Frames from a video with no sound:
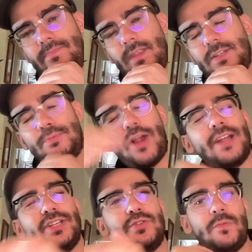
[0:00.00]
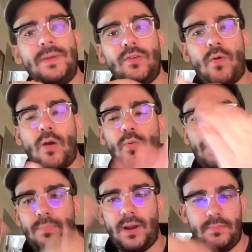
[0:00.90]
subtractions would be the wrong
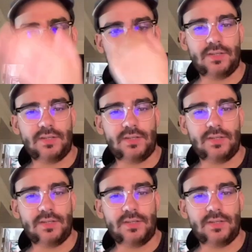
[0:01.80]
word, but